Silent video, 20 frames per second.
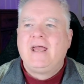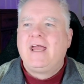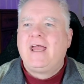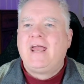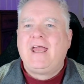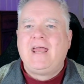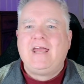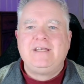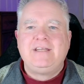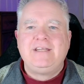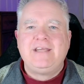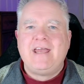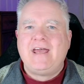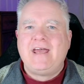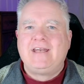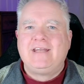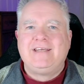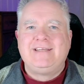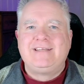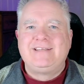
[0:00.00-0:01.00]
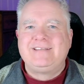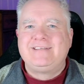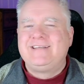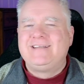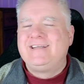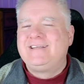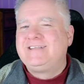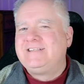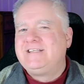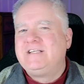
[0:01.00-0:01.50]
and yet it
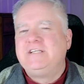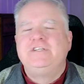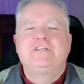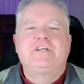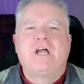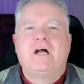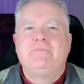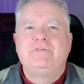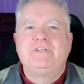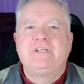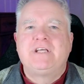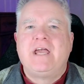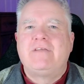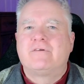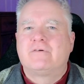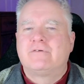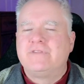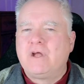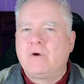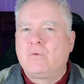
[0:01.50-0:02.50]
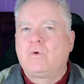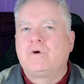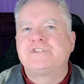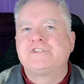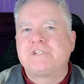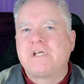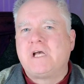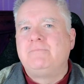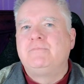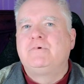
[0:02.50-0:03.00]
it didn't come together. There were
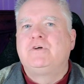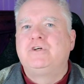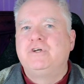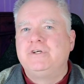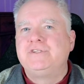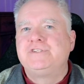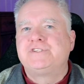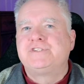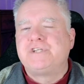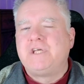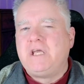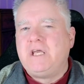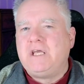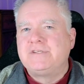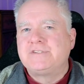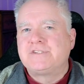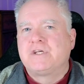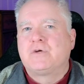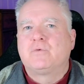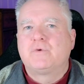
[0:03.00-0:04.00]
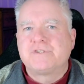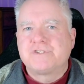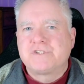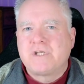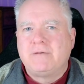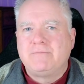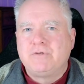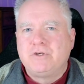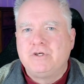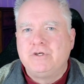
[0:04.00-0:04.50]
some good scenes, there was
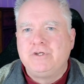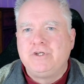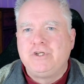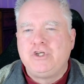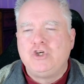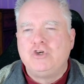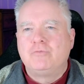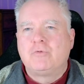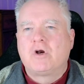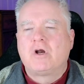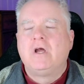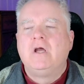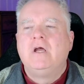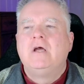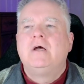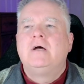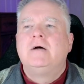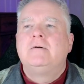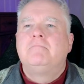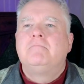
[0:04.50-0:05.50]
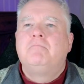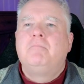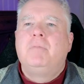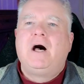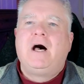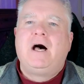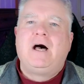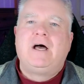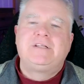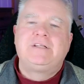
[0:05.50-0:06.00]
some good humor,
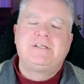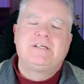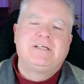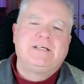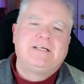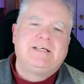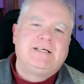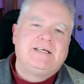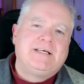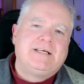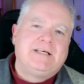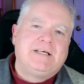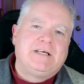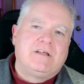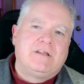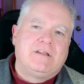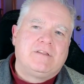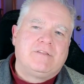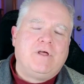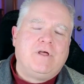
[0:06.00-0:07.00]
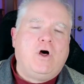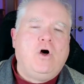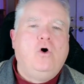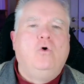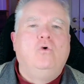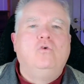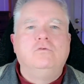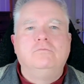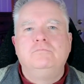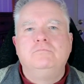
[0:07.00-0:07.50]
but the
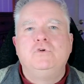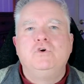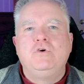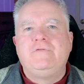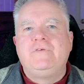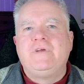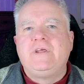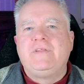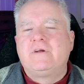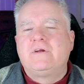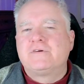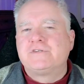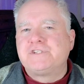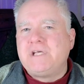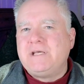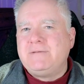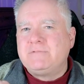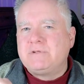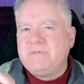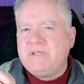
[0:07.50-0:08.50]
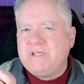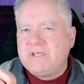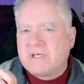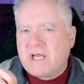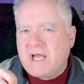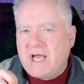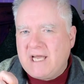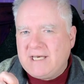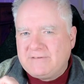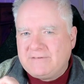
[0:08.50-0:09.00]
whole movie, there seemed to be a
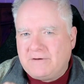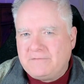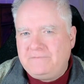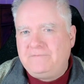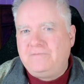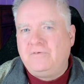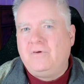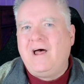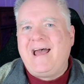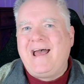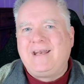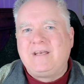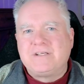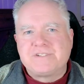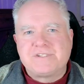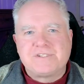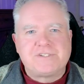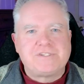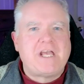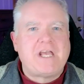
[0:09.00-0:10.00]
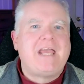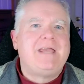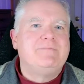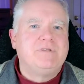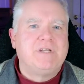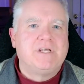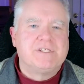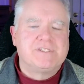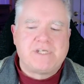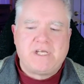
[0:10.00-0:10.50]
kind of a flat
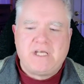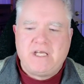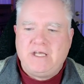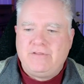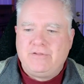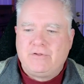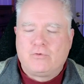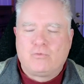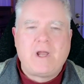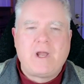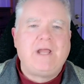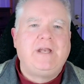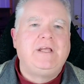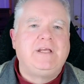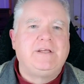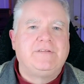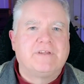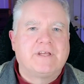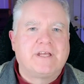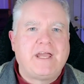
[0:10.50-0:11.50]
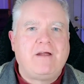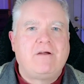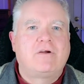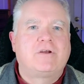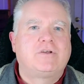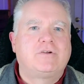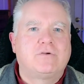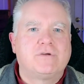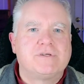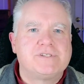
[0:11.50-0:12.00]
sameness in the writing and the
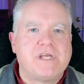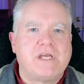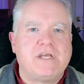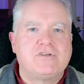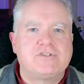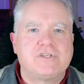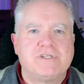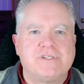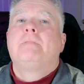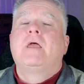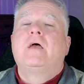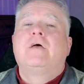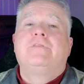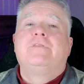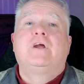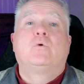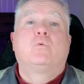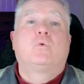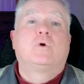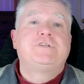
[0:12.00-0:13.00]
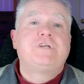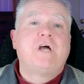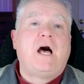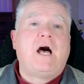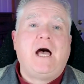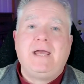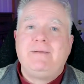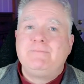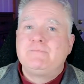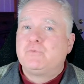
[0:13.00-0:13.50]
characterizations. There were
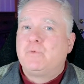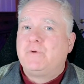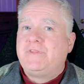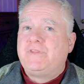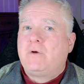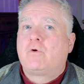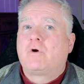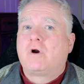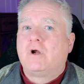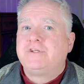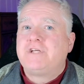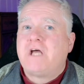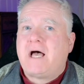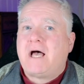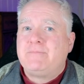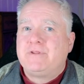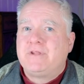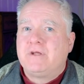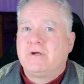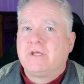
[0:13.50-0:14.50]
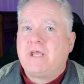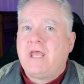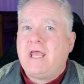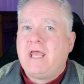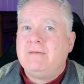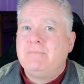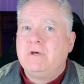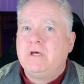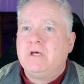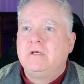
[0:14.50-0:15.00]
times when they were on top of their
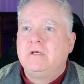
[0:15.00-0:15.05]
game,